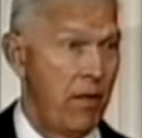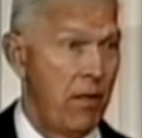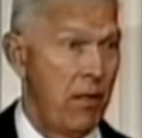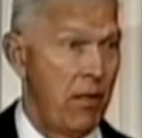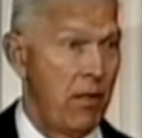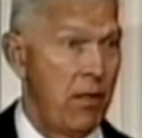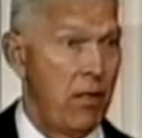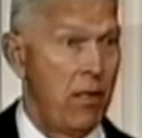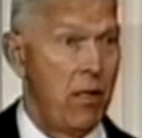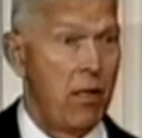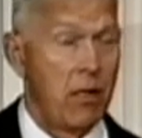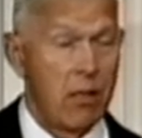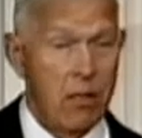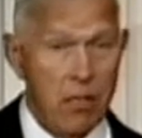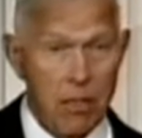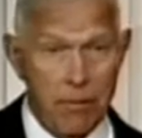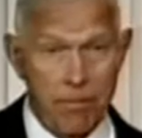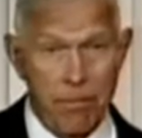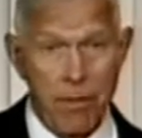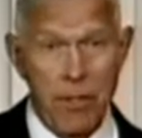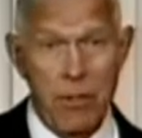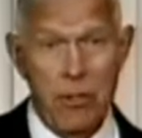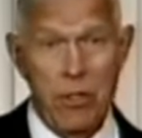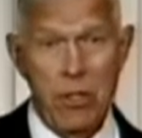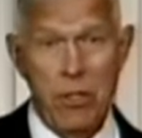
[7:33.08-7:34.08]
Our good
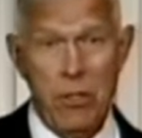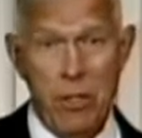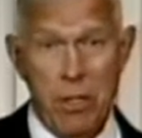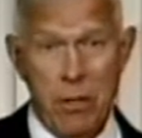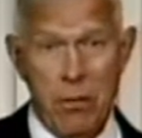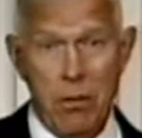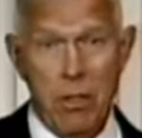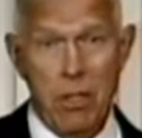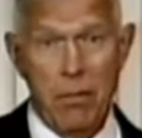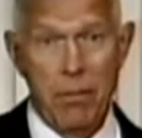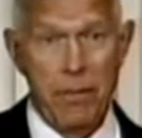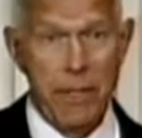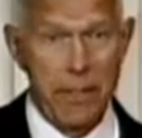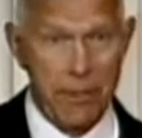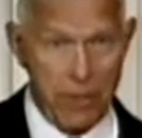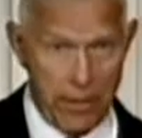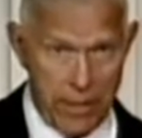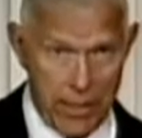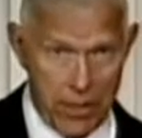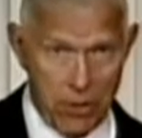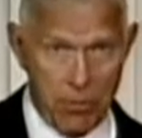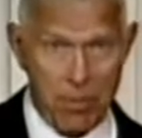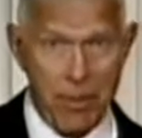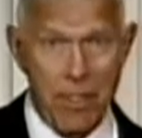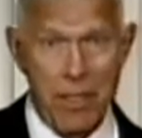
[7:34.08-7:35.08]
friends in Europe, as
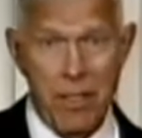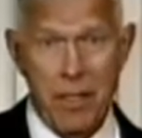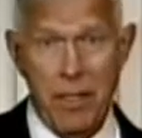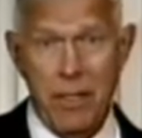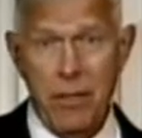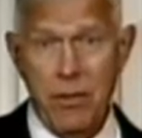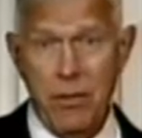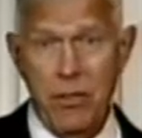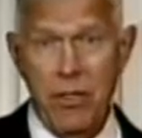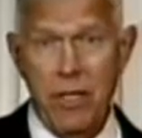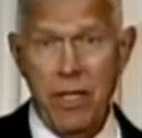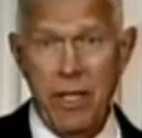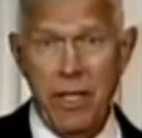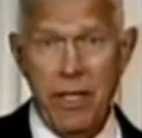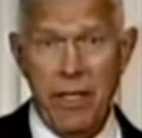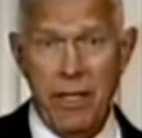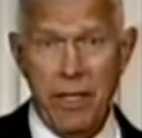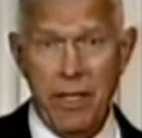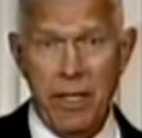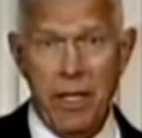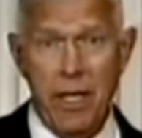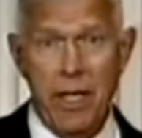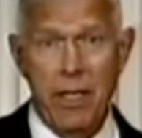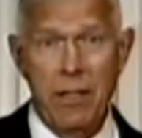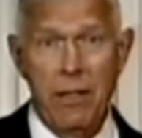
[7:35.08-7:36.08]
has been enunciated
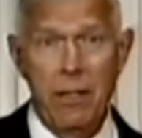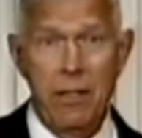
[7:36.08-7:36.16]
again,